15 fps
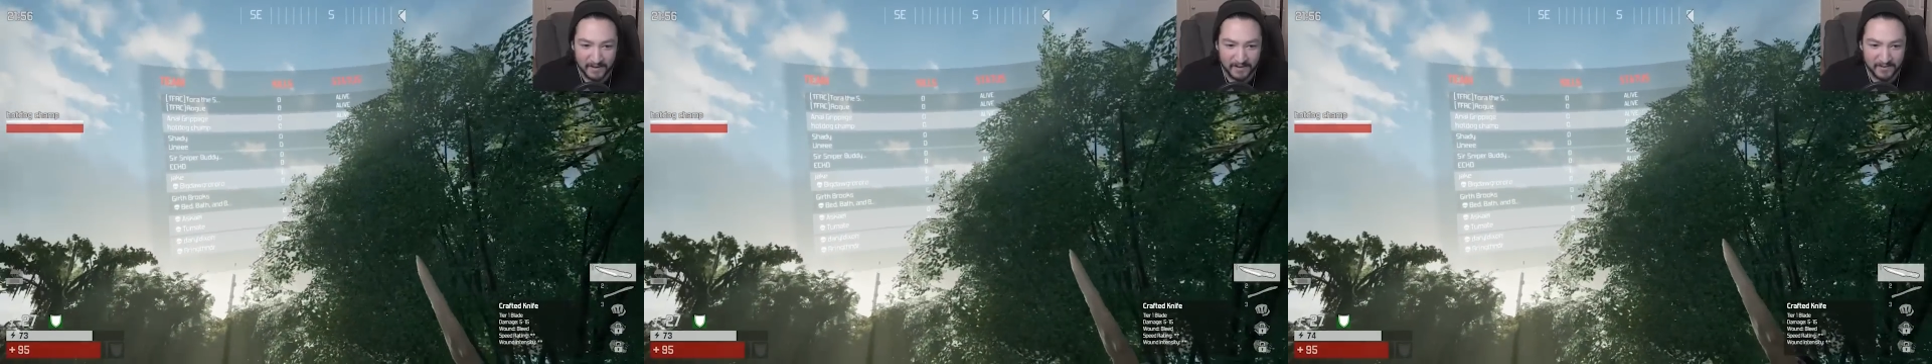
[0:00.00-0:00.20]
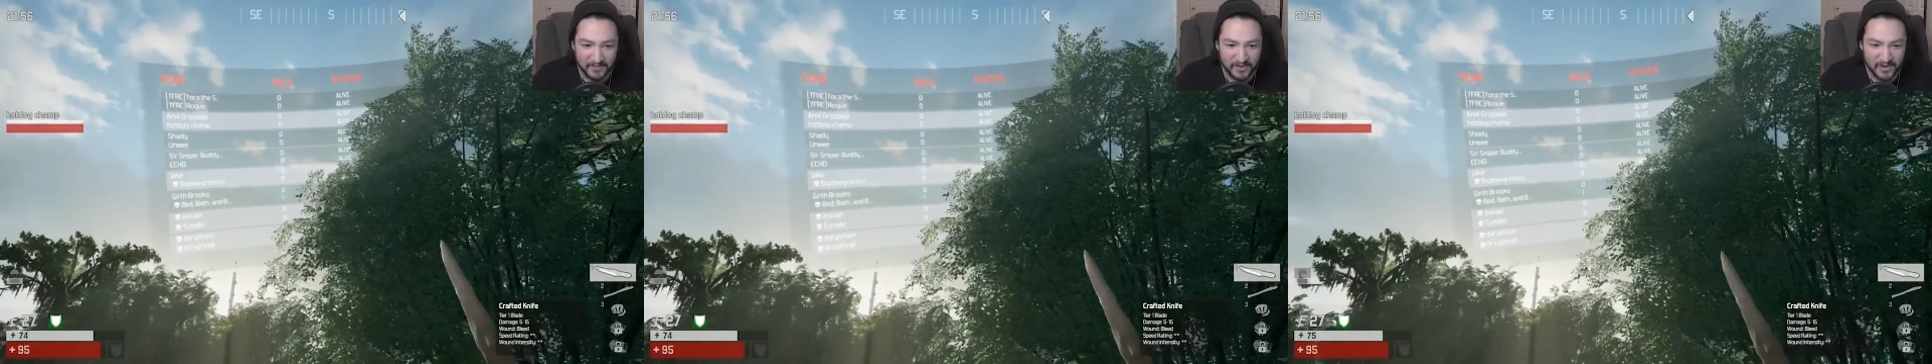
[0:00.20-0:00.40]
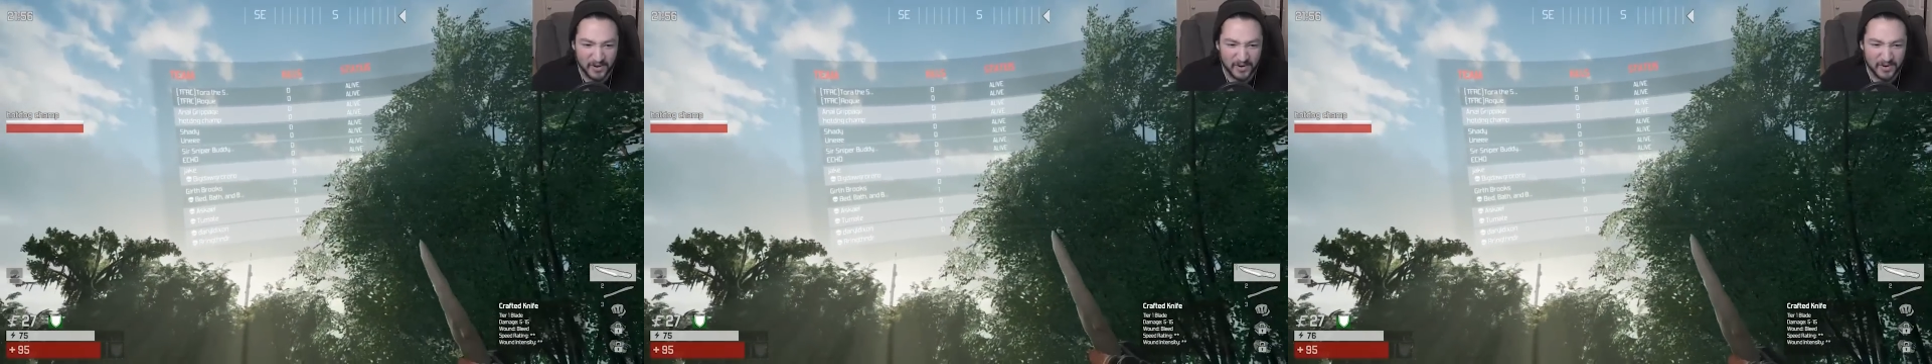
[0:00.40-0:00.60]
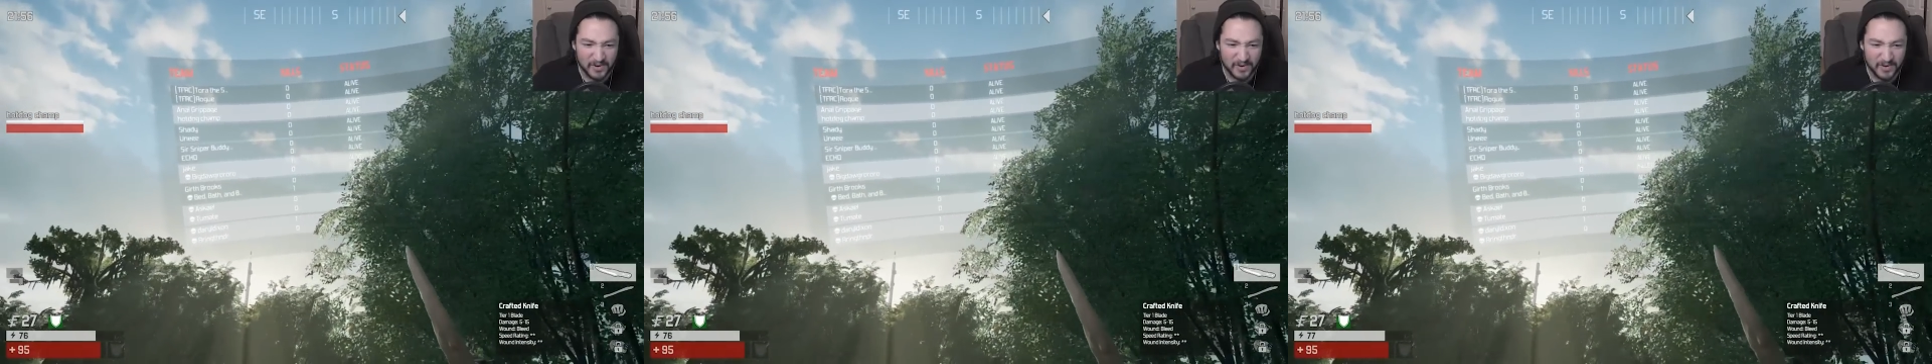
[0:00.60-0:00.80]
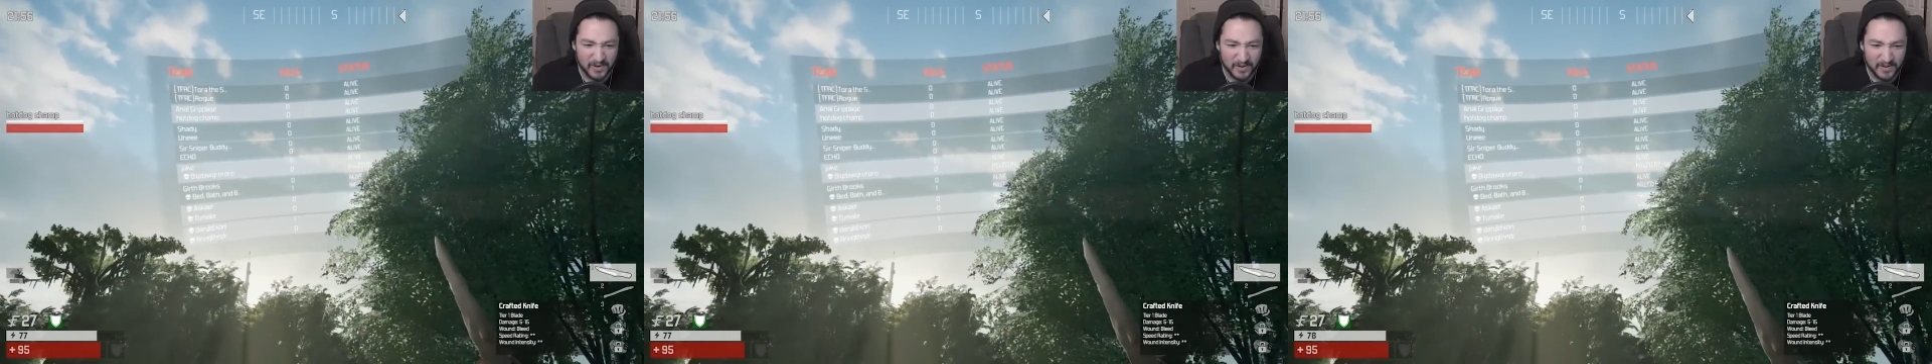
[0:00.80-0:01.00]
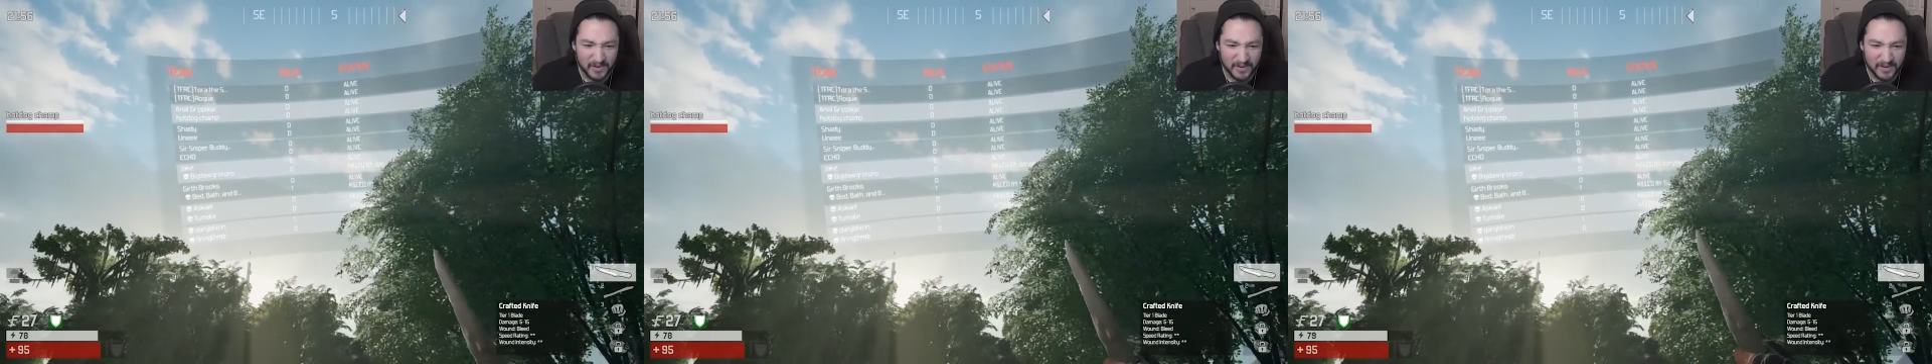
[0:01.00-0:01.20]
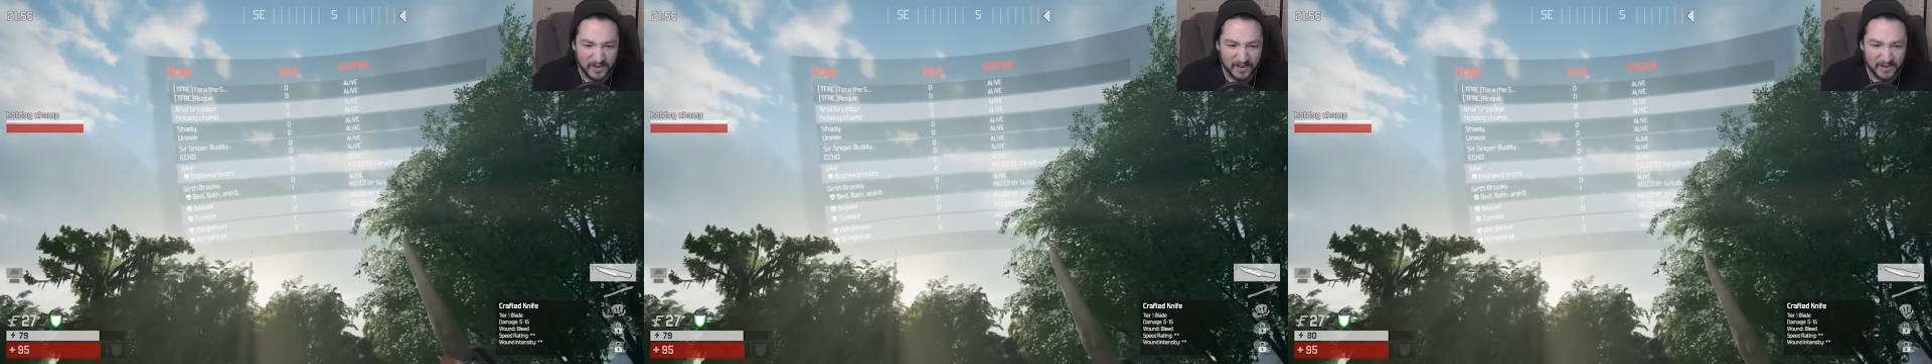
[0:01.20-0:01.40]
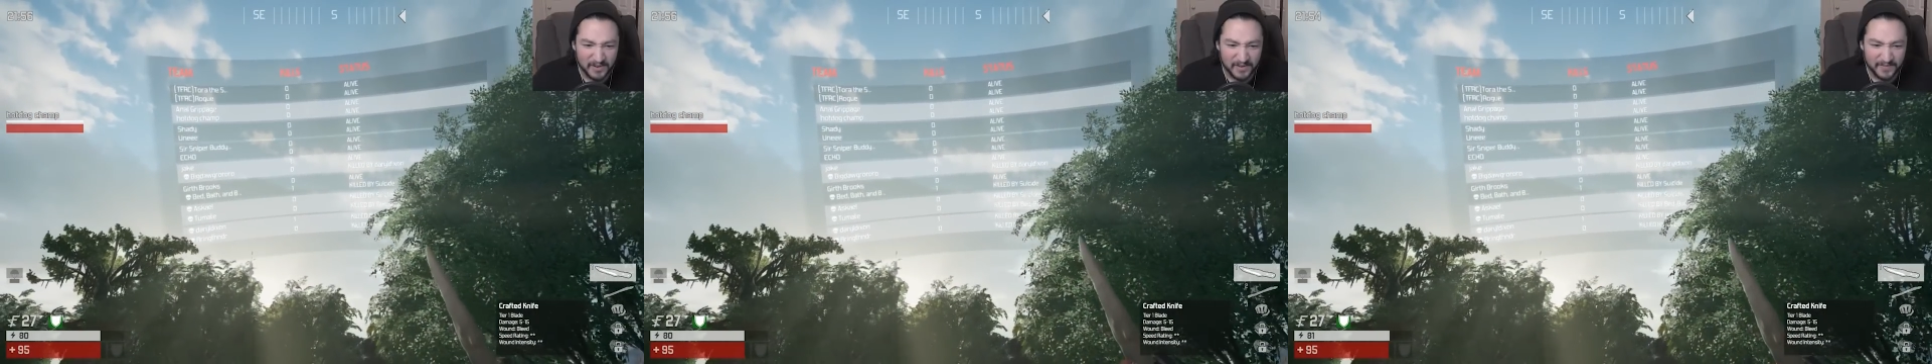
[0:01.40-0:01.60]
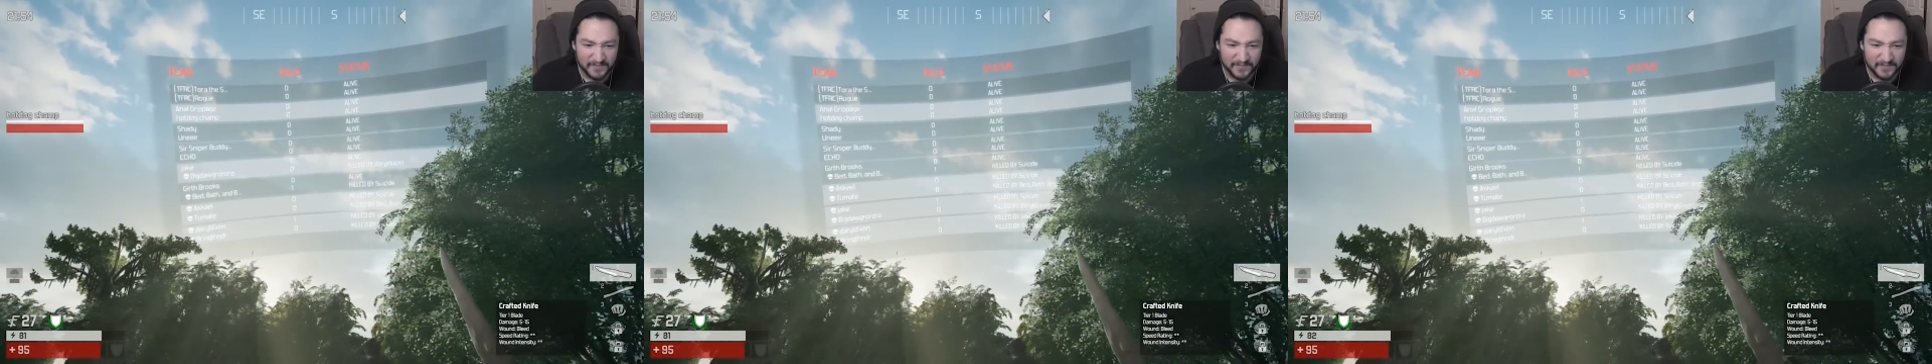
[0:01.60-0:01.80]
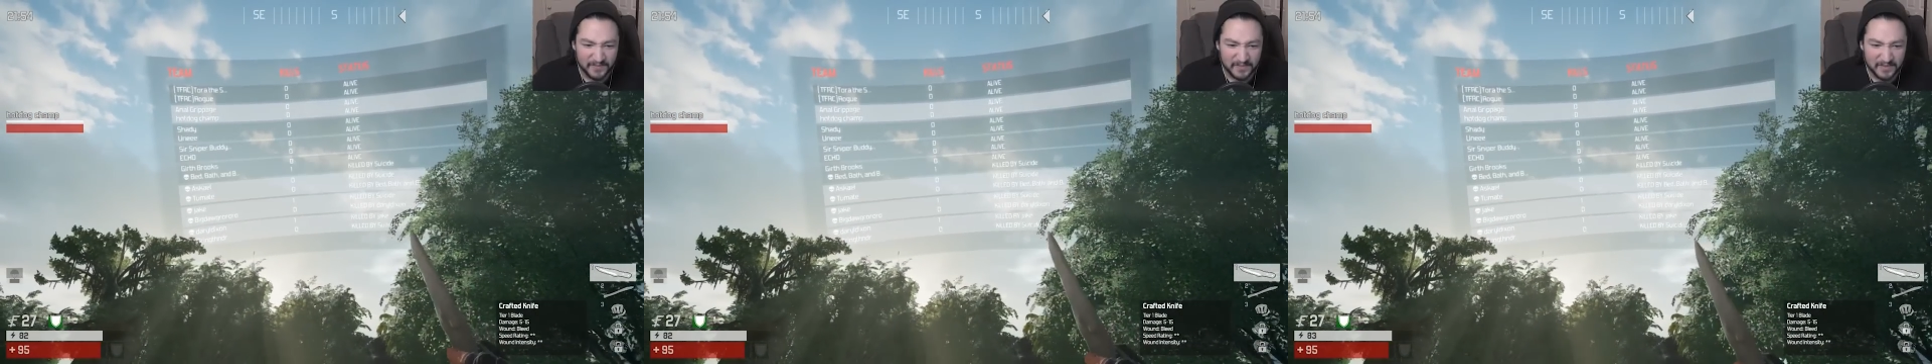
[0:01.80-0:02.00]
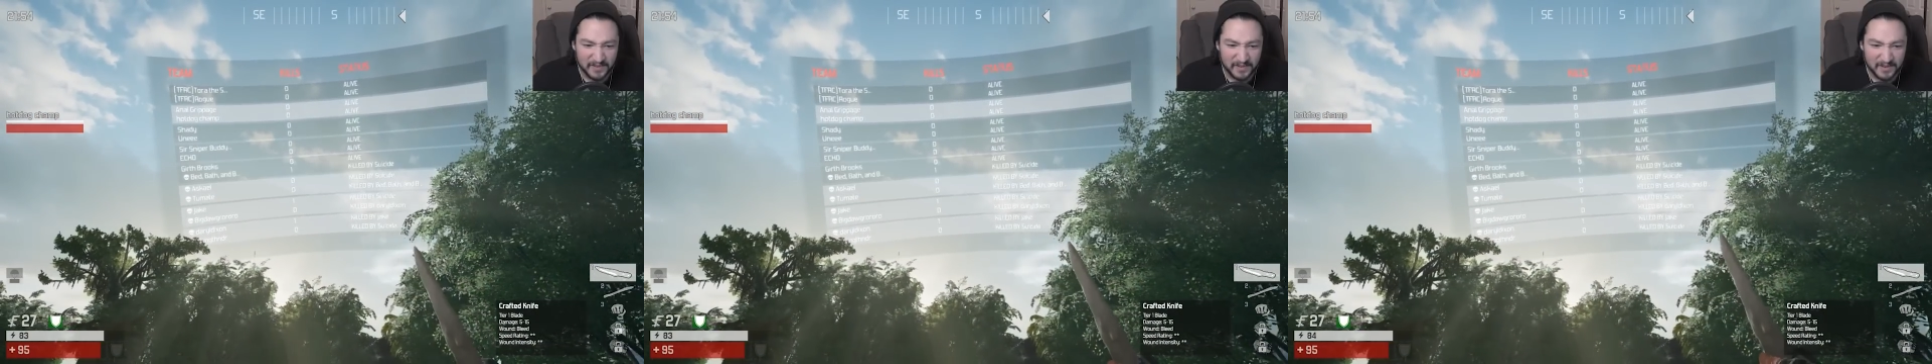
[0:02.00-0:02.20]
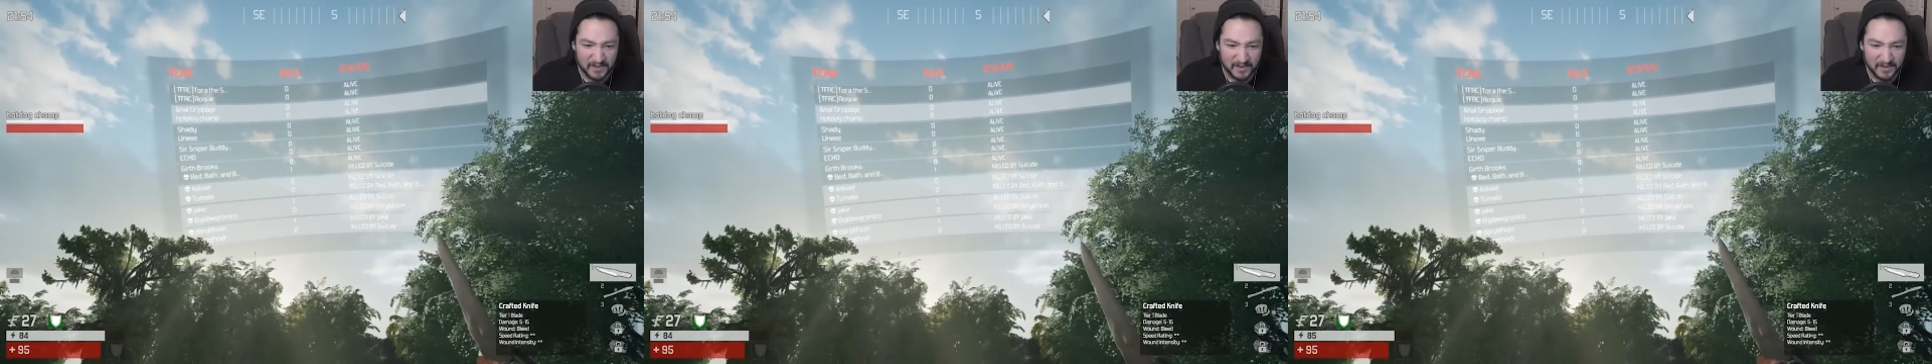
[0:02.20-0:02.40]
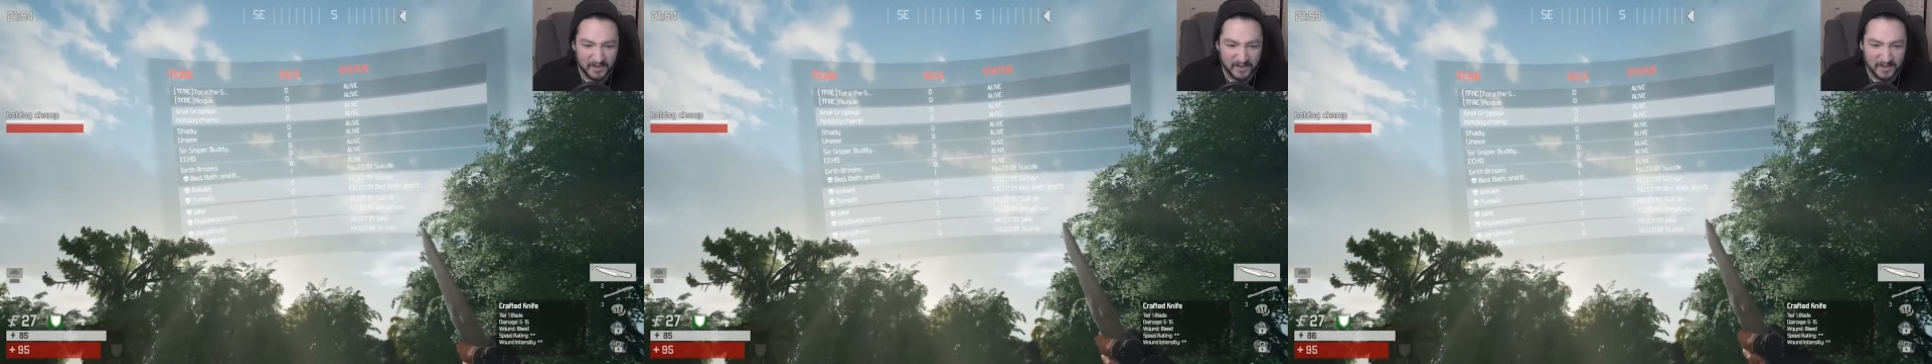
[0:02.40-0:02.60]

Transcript: I don't like know. three people just died in a second.